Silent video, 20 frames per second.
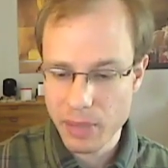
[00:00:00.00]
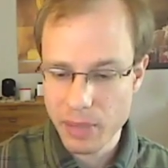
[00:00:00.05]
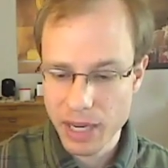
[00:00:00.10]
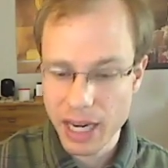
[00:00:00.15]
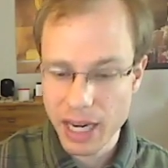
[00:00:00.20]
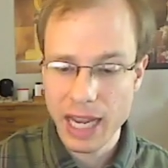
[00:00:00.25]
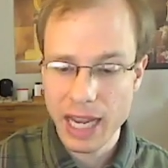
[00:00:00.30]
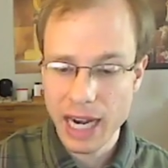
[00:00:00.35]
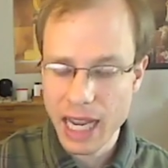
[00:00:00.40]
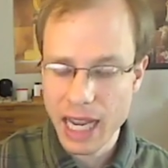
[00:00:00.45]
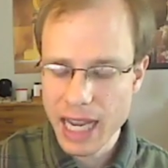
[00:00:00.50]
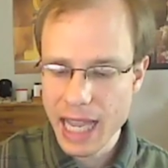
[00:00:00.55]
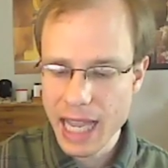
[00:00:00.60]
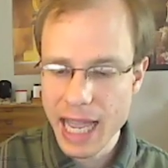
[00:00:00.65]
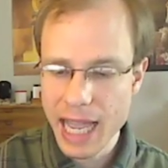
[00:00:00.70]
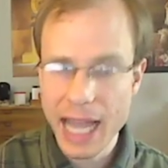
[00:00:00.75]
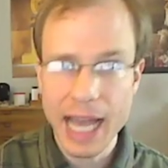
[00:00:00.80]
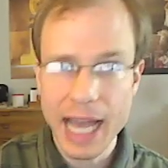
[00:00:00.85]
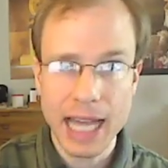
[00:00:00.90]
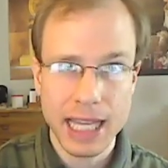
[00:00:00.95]
And I
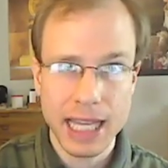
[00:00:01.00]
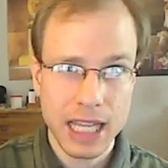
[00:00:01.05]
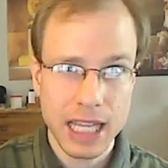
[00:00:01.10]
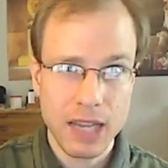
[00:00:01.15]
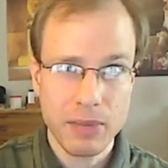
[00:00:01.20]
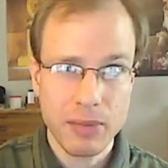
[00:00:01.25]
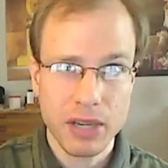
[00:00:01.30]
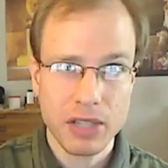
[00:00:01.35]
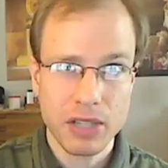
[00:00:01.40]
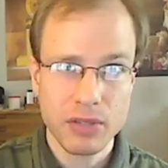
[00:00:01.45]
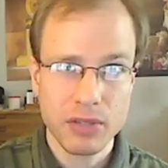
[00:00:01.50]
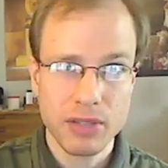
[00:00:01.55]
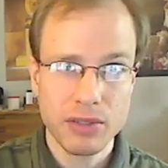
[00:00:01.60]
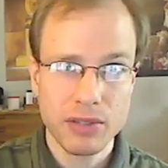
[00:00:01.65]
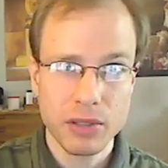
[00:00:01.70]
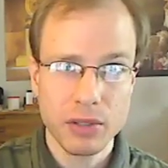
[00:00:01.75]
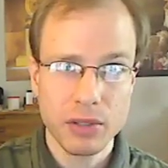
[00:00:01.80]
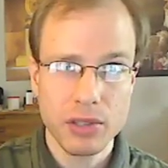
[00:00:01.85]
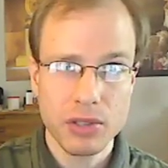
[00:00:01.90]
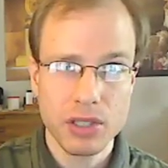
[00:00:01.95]
had the MX
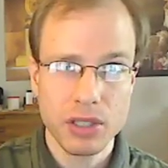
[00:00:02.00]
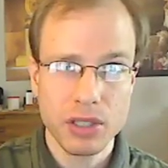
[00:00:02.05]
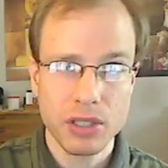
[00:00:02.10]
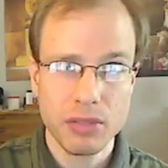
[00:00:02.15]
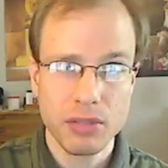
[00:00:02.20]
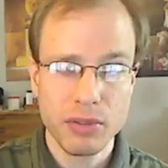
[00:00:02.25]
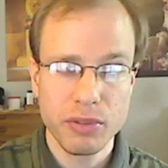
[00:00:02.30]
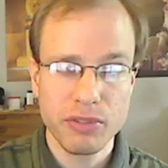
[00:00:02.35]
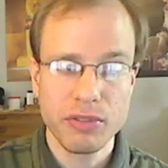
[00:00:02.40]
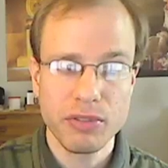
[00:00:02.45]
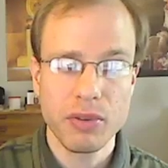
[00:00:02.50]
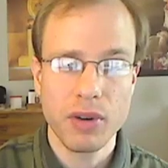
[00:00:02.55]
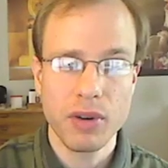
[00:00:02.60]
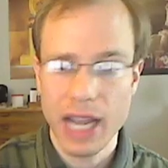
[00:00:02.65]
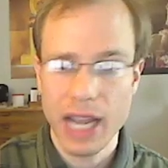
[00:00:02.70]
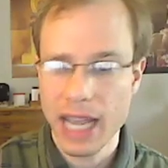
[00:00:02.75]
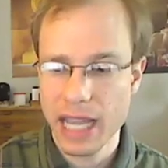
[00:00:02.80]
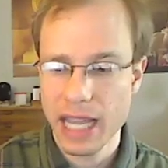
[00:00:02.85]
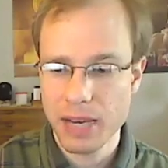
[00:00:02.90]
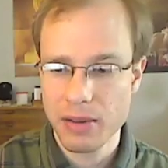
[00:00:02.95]
Revolution before
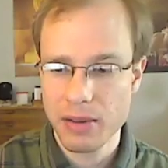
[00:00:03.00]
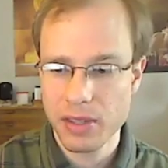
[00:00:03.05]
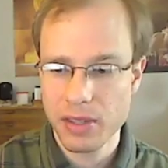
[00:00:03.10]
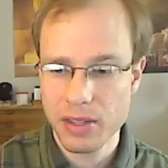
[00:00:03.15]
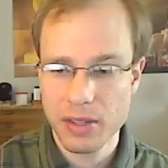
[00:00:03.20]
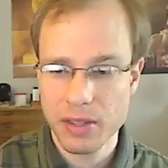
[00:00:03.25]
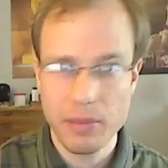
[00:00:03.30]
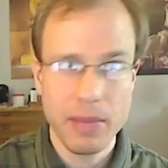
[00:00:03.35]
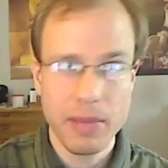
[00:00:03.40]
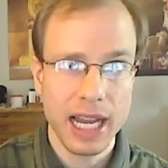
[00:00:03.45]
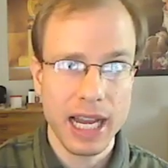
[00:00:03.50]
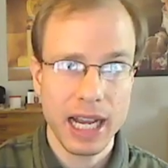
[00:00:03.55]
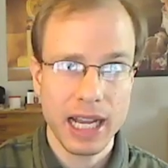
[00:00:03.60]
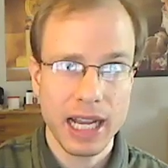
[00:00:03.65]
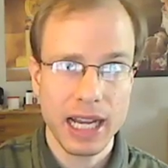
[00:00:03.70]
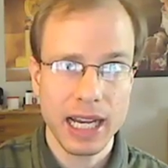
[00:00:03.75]
I had the Mac.